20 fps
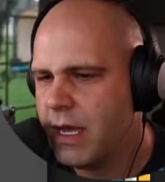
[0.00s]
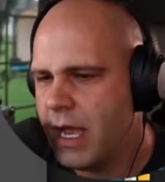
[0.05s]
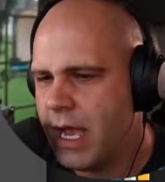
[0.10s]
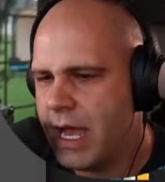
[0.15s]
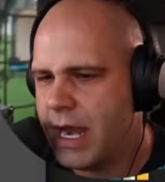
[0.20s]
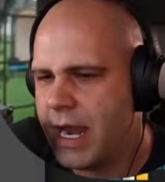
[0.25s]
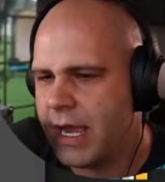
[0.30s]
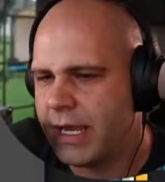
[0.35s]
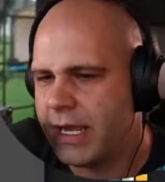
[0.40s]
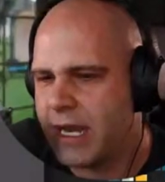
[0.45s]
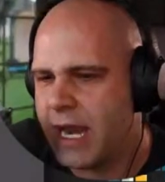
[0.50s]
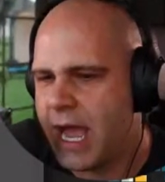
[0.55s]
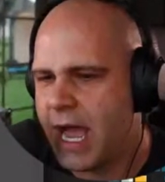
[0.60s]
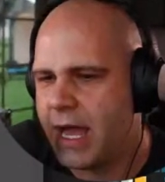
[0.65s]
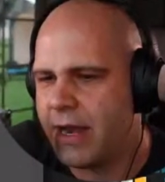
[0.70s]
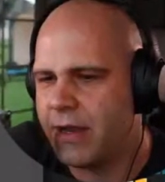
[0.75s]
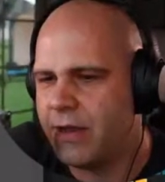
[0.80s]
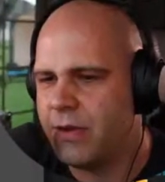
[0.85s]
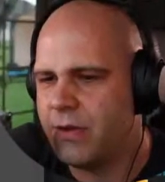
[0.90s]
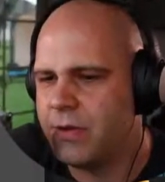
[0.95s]
And I can
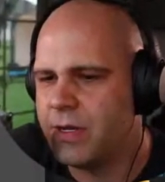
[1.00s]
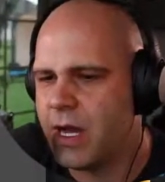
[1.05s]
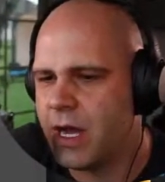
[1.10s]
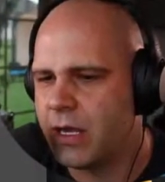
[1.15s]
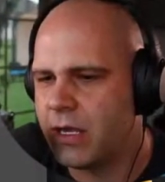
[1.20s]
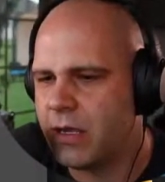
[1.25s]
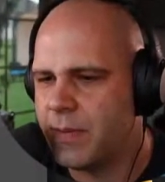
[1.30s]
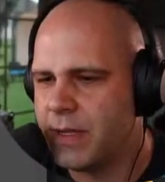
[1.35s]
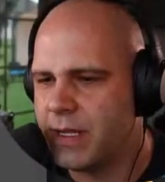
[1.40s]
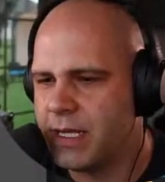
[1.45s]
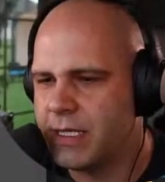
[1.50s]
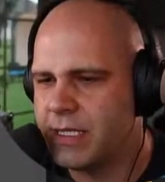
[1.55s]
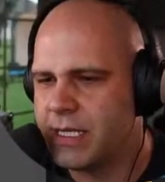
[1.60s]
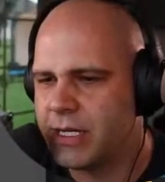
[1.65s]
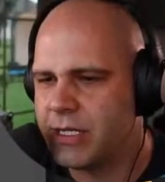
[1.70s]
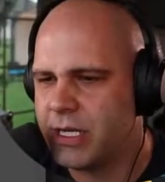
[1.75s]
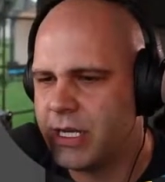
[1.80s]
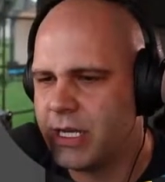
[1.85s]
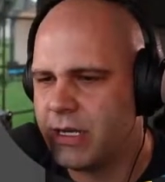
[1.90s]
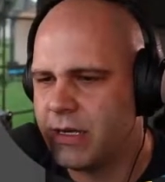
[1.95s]
add a new document. Let's
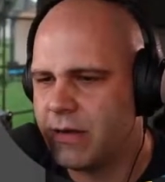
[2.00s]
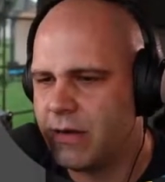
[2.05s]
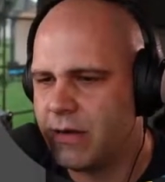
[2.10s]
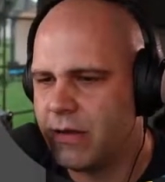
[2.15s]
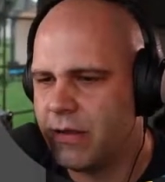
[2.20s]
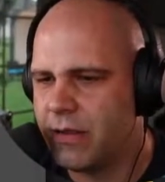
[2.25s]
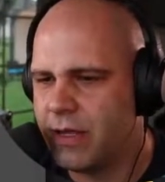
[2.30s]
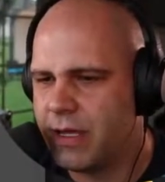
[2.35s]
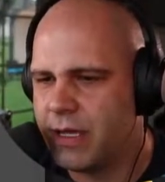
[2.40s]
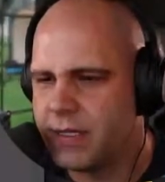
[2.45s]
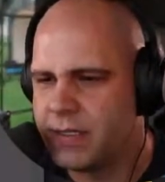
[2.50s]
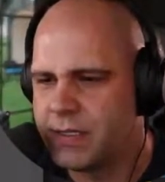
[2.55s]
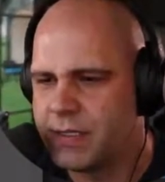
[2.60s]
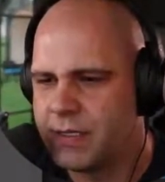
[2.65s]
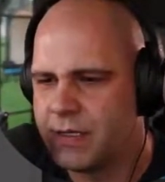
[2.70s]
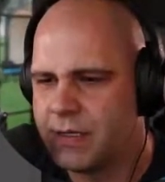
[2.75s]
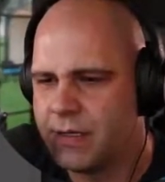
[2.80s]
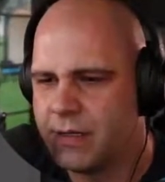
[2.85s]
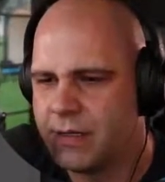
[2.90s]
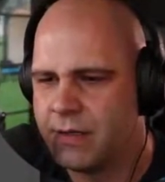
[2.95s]
actually call this